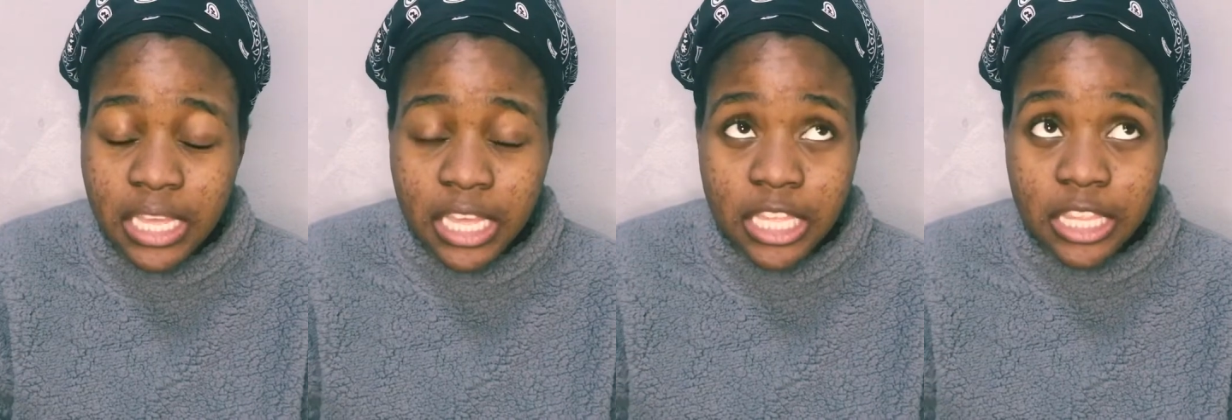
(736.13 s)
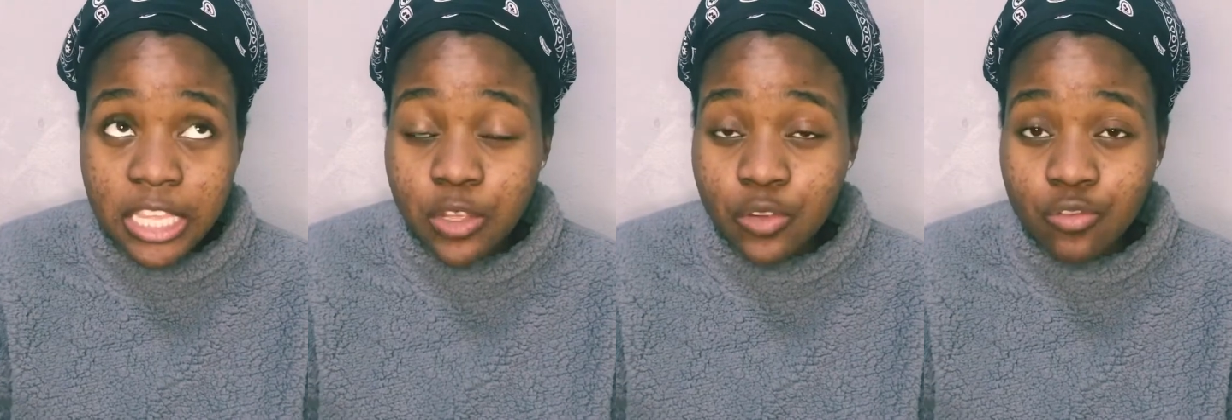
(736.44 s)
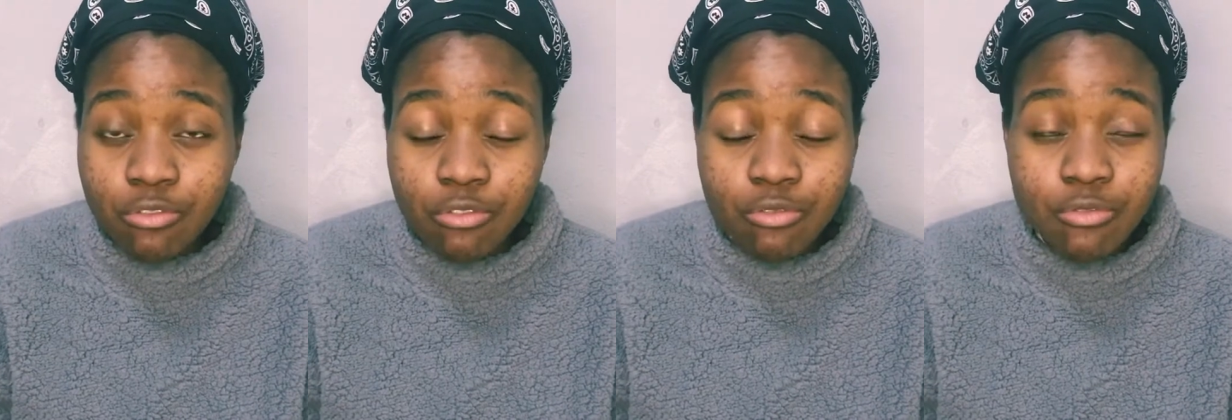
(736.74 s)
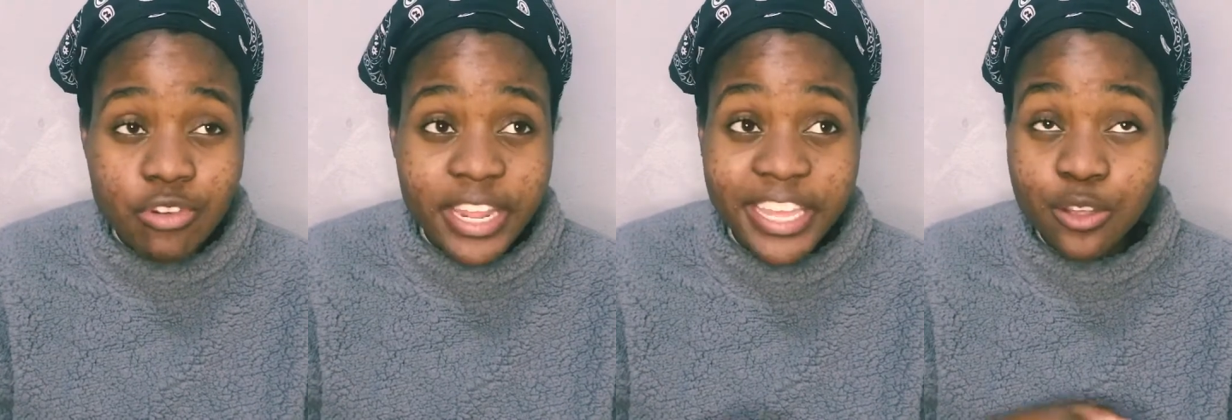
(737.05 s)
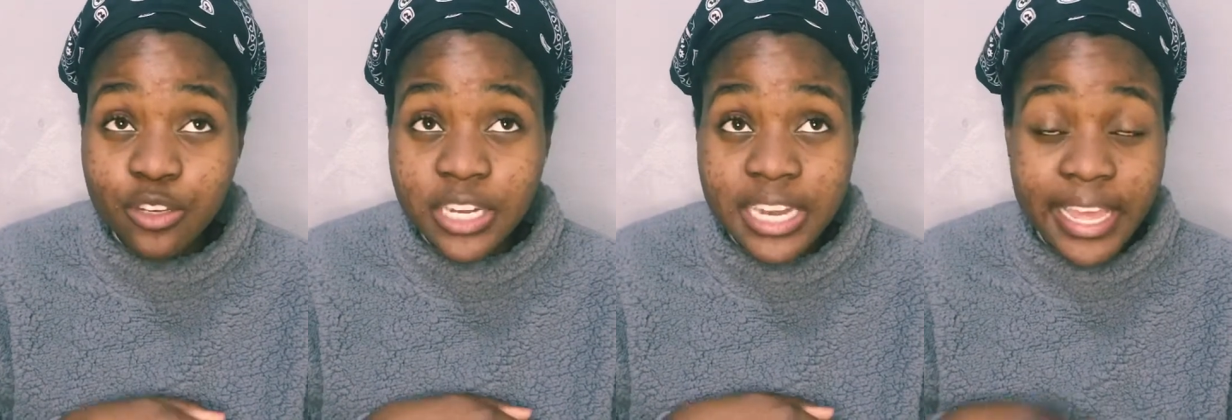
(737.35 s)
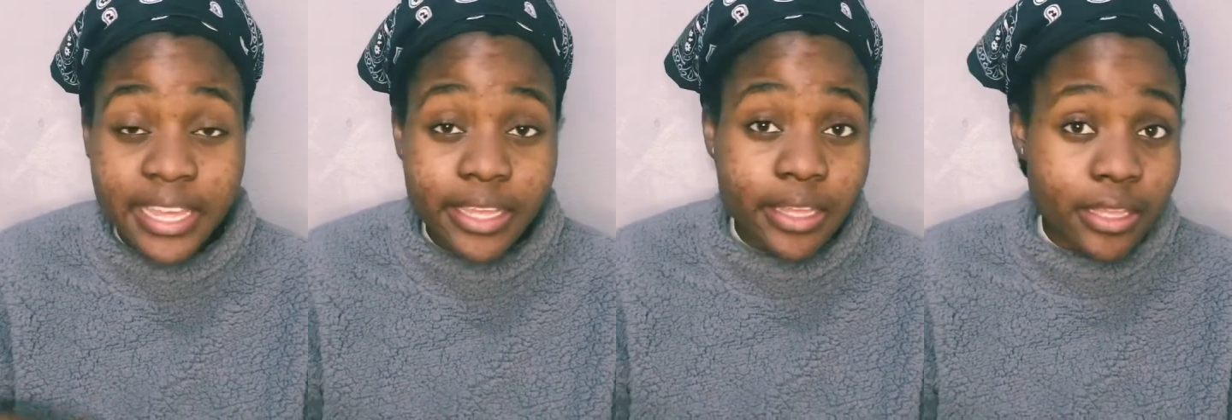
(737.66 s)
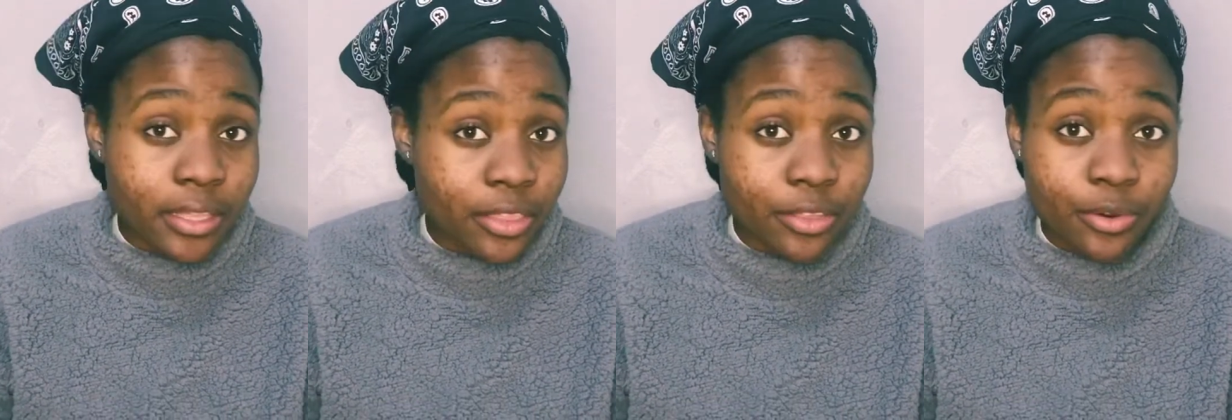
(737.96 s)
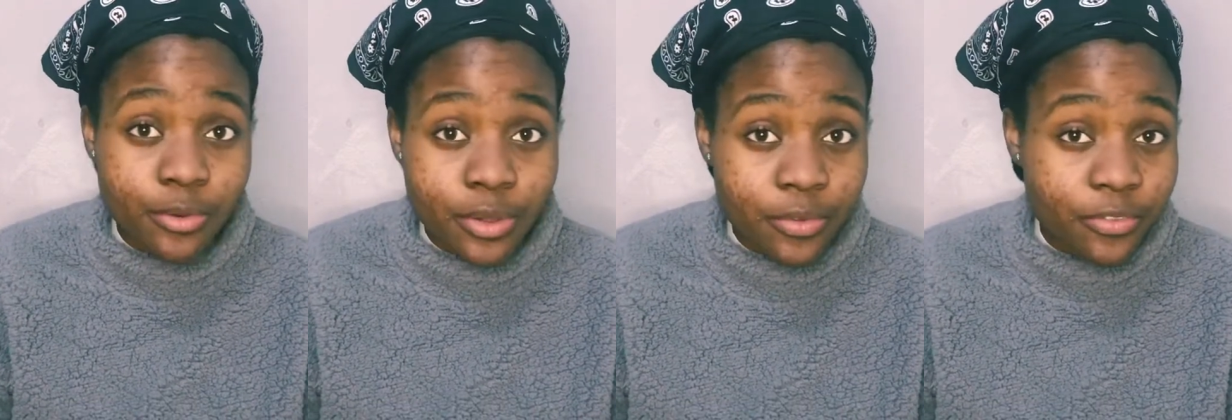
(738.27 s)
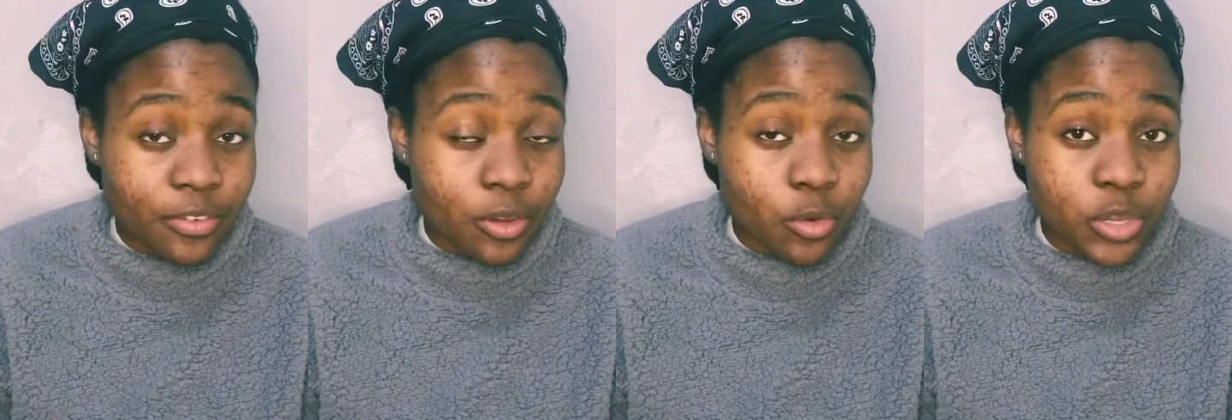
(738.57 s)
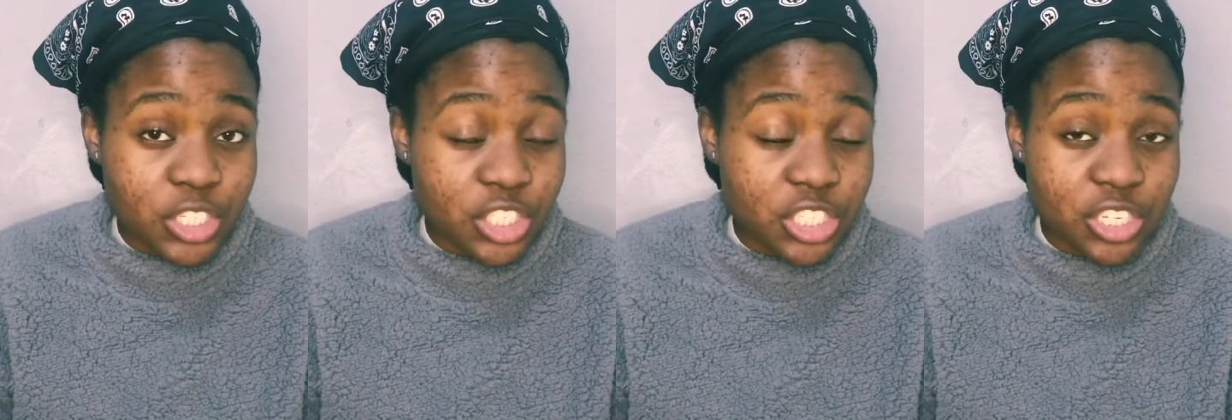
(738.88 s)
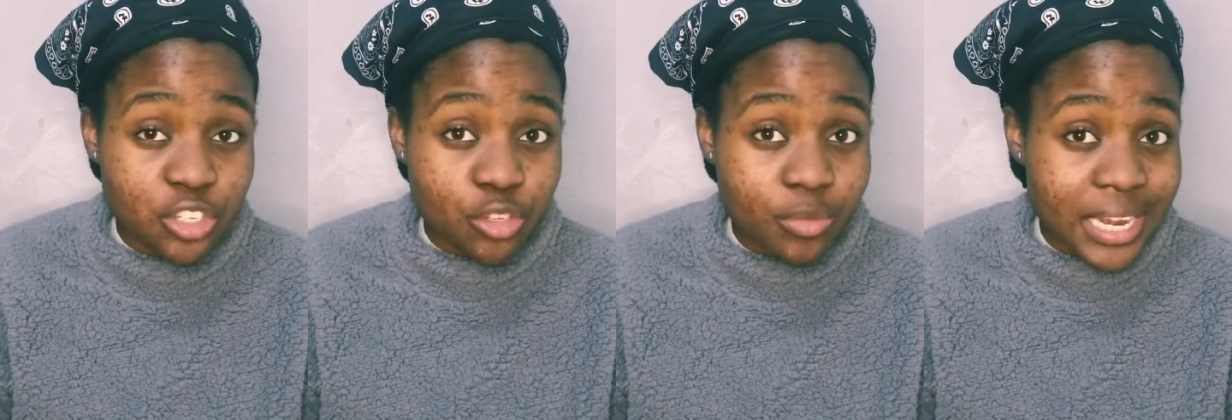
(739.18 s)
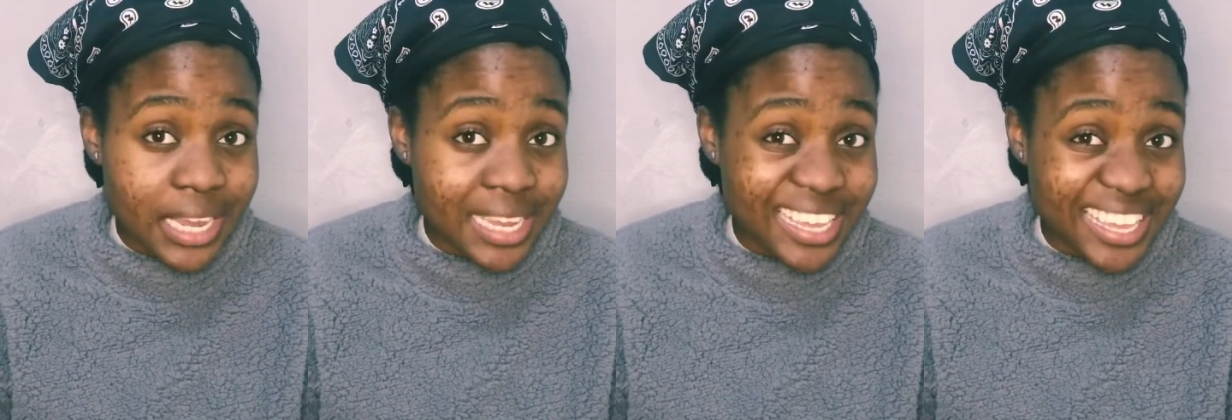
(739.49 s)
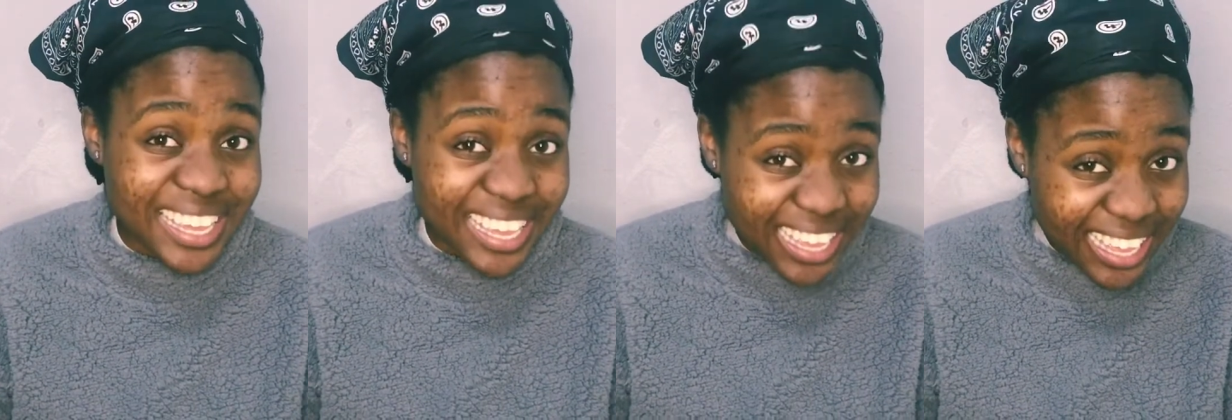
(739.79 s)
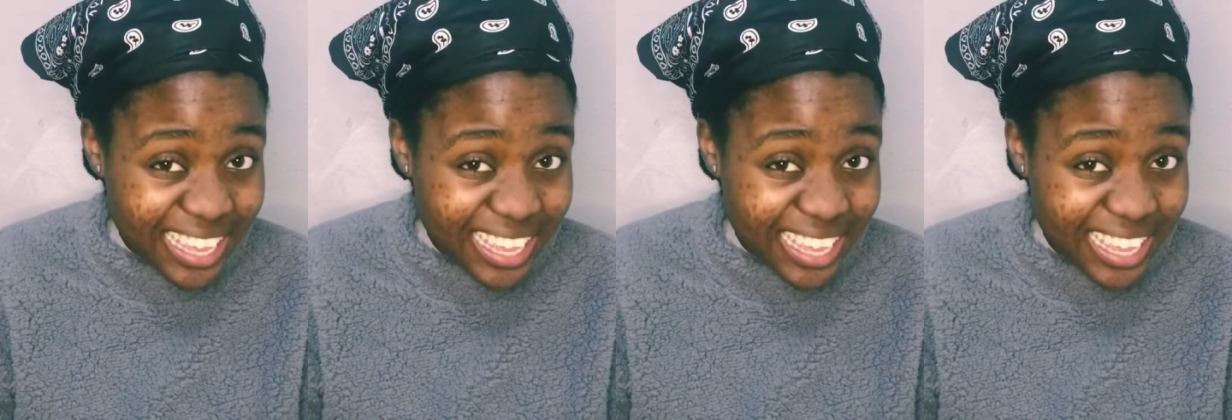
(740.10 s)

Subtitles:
they could like throw a question and you'll be like, yeah.